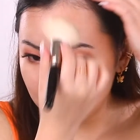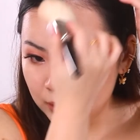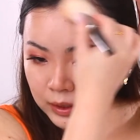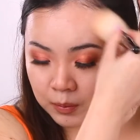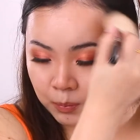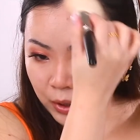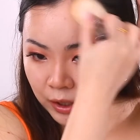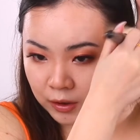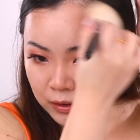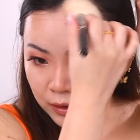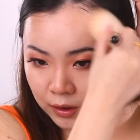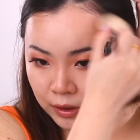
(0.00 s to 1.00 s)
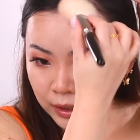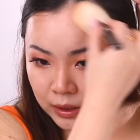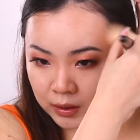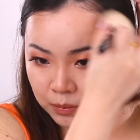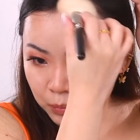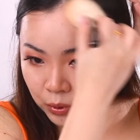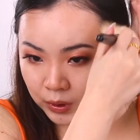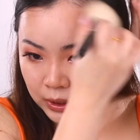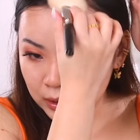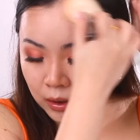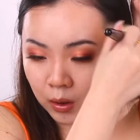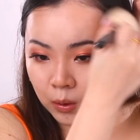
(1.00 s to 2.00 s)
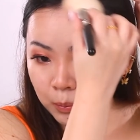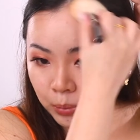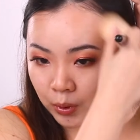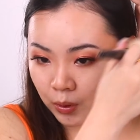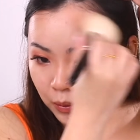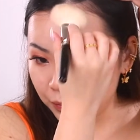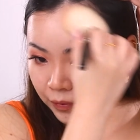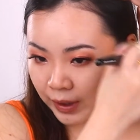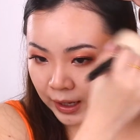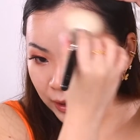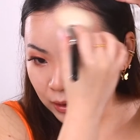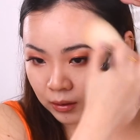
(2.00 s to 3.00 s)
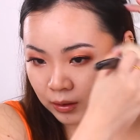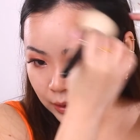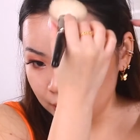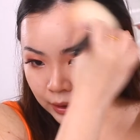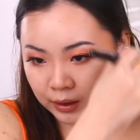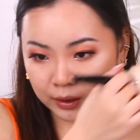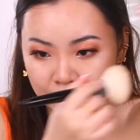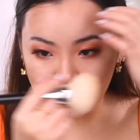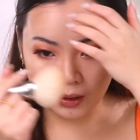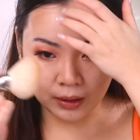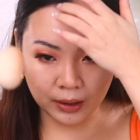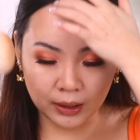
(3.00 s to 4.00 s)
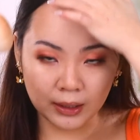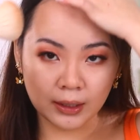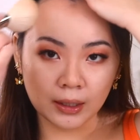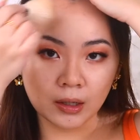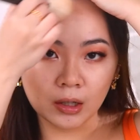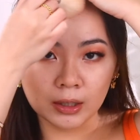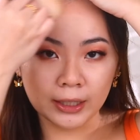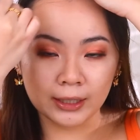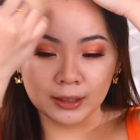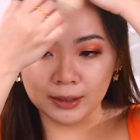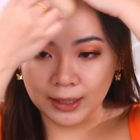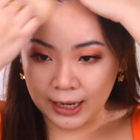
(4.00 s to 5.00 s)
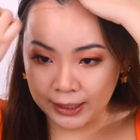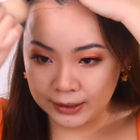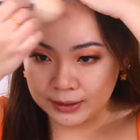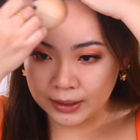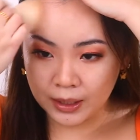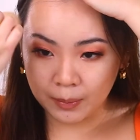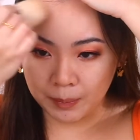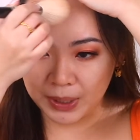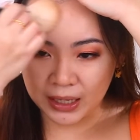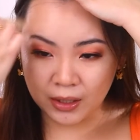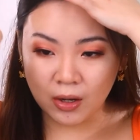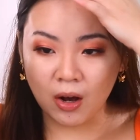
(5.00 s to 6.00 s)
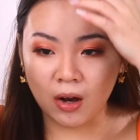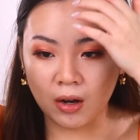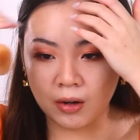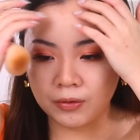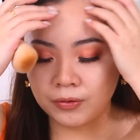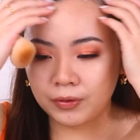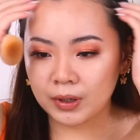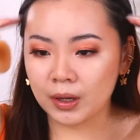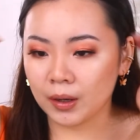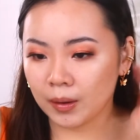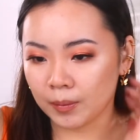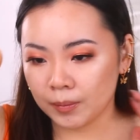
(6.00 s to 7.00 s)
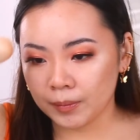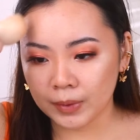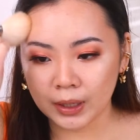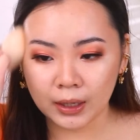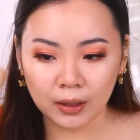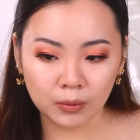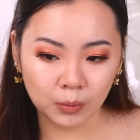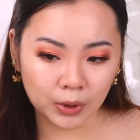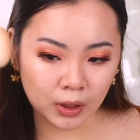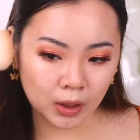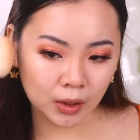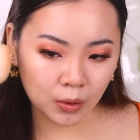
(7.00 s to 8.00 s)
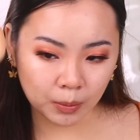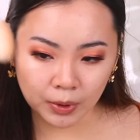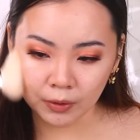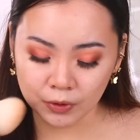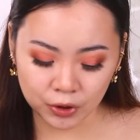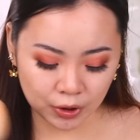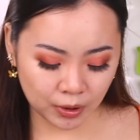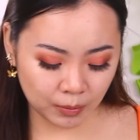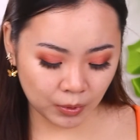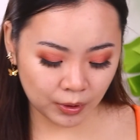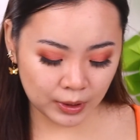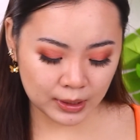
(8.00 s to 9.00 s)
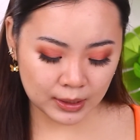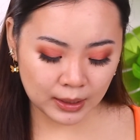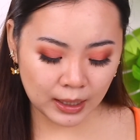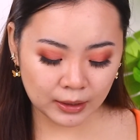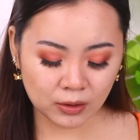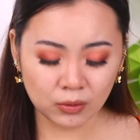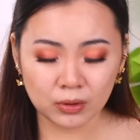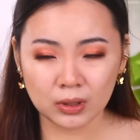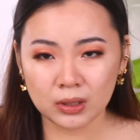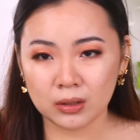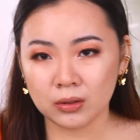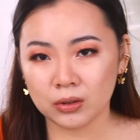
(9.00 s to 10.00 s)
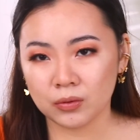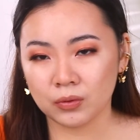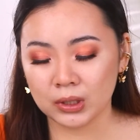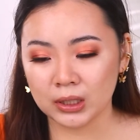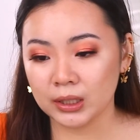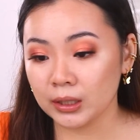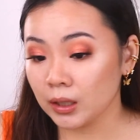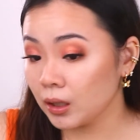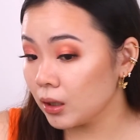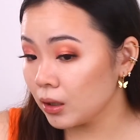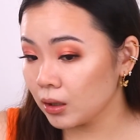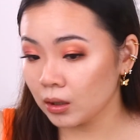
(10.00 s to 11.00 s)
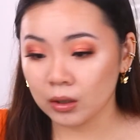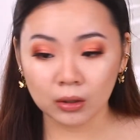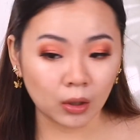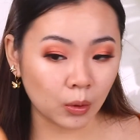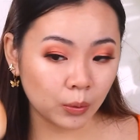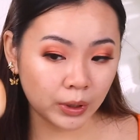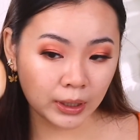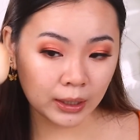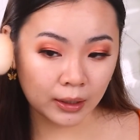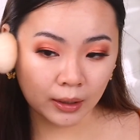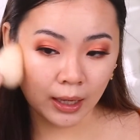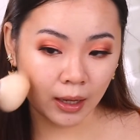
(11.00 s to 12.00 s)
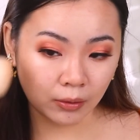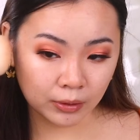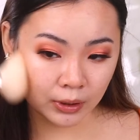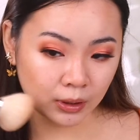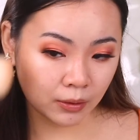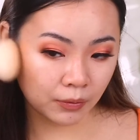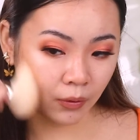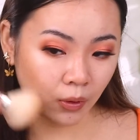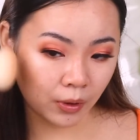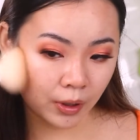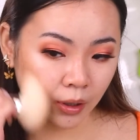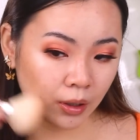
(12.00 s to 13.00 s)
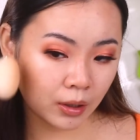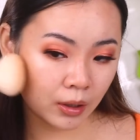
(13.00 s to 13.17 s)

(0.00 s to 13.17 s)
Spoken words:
This bronzer is pretty low profile. It got like a light payoff and with a little bit of shimmer inside, so it just looks really glowy and healthy for